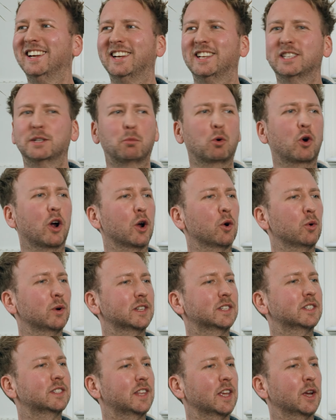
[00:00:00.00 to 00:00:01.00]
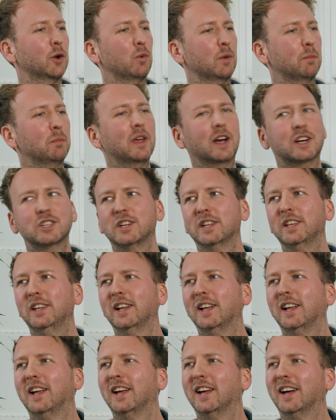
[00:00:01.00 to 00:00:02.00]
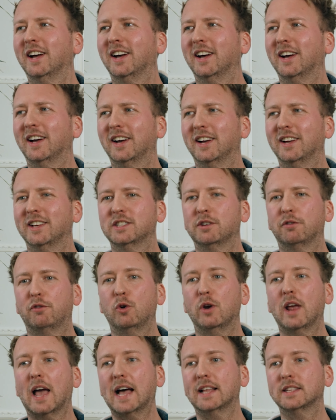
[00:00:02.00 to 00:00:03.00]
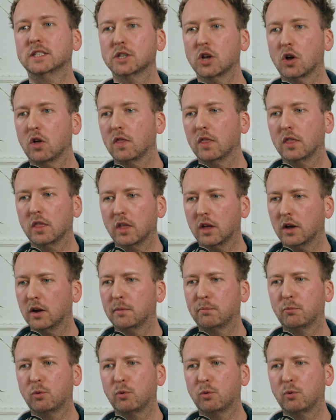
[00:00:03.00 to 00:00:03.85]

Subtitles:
It's a book I always take with me, actually. It's a very hands-on,